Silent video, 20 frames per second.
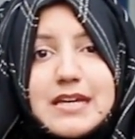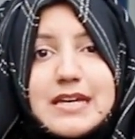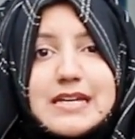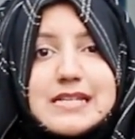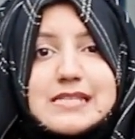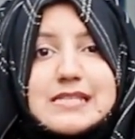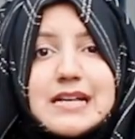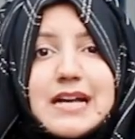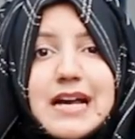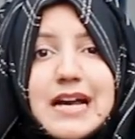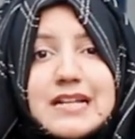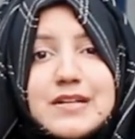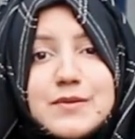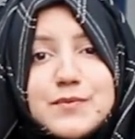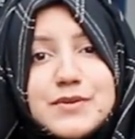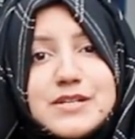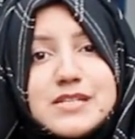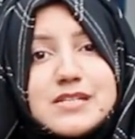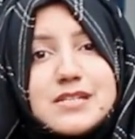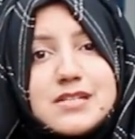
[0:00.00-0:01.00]
It's a highly
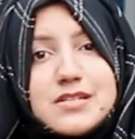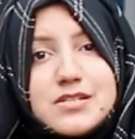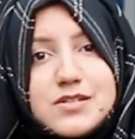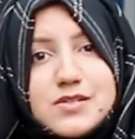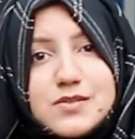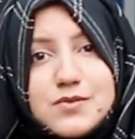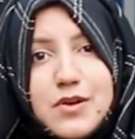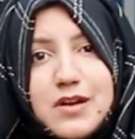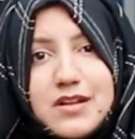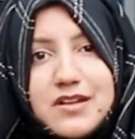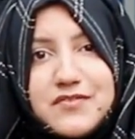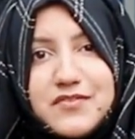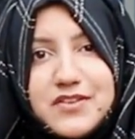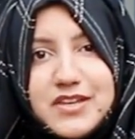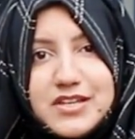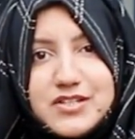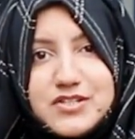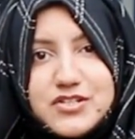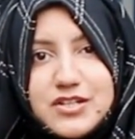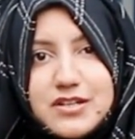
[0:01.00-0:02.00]
prestigious
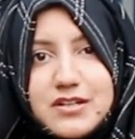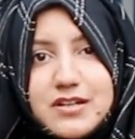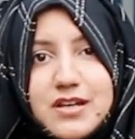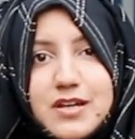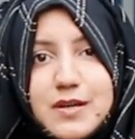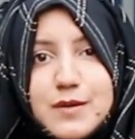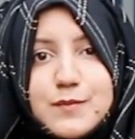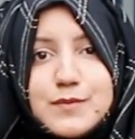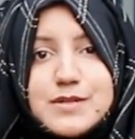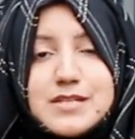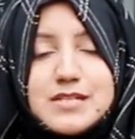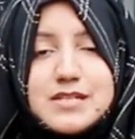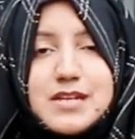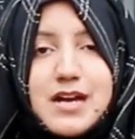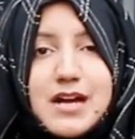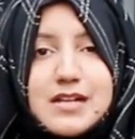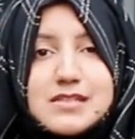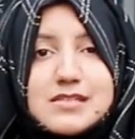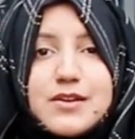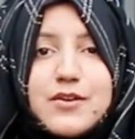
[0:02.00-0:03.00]
qualification which
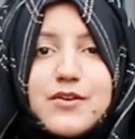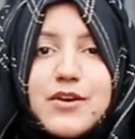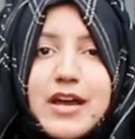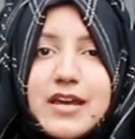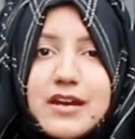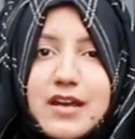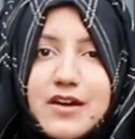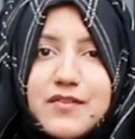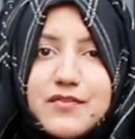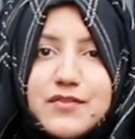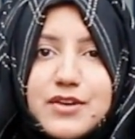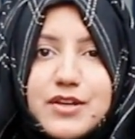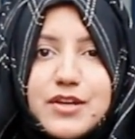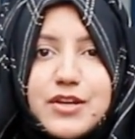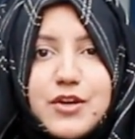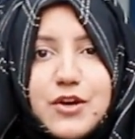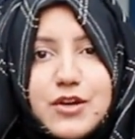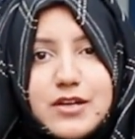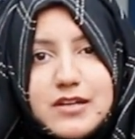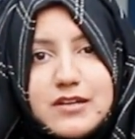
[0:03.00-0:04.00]
starts right after
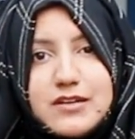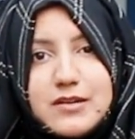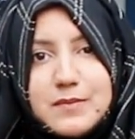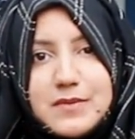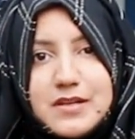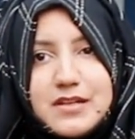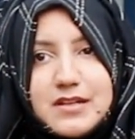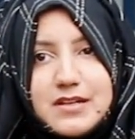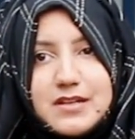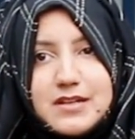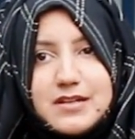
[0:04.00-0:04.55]
your intermediate.